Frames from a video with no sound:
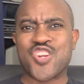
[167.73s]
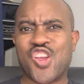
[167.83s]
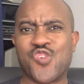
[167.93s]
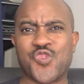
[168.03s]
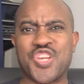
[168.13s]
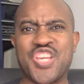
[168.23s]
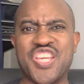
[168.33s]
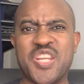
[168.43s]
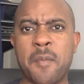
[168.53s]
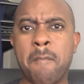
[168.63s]

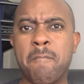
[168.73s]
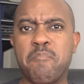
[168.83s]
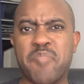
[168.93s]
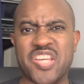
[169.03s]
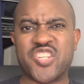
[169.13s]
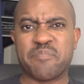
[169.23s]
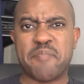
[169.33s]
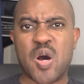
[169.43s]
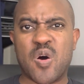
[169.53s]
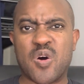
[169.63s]
green,
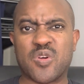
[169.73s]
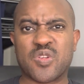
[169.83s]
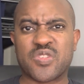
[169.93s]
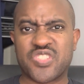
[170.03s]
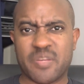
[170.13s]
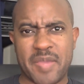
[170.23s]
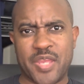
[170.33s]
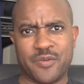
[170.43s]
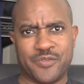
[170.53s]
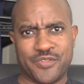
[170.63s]
baseball
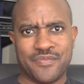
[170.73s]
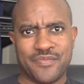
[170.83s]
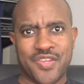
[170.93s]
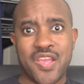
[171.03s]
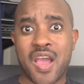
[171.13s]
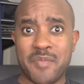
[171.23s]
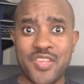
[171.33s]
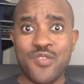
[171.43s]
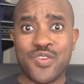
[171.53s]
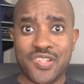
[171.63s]
tomatoes. I mean,
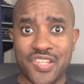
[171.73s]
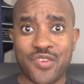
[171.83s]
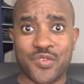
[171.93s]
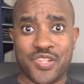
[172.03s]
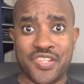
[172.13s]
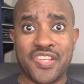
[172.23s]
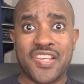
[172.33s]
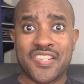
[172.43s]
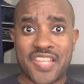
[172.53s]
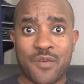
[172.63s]
you can literally
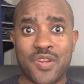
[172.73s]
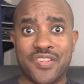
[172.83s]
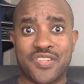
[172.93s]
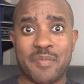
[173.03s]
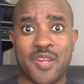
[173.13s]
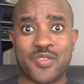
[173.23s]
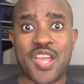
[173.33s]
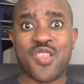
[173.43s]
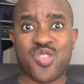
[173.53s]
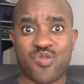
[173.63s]
take one of these tomatoes
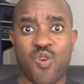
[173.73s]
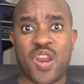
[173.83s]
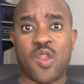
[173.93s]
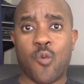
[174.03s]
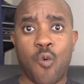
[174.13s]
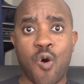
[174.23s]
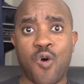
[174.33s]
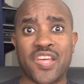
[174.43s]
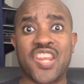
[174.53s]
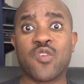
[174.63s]
and throw it at a
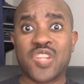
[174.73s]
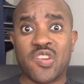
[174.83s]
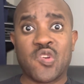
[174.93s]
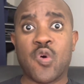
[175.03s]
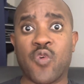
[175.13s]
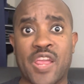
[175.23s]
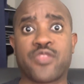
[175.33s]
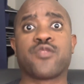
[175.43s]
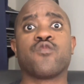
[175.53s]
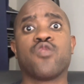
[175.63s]
wall and it'll literally go right
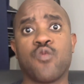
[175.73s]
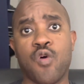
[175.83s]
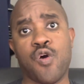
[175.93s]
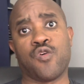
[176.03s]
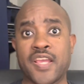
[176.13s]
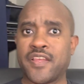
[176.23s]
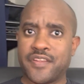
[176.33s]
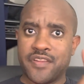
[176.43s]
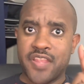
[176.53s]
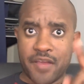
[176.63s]
through the wall.
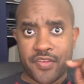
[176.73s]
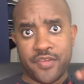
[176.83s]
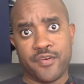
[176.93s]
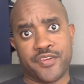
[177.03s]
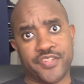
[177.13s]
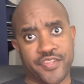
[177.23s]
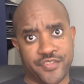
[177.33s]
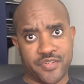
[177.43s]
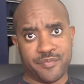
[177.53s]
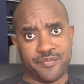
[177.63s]
That right there ought to tell you something.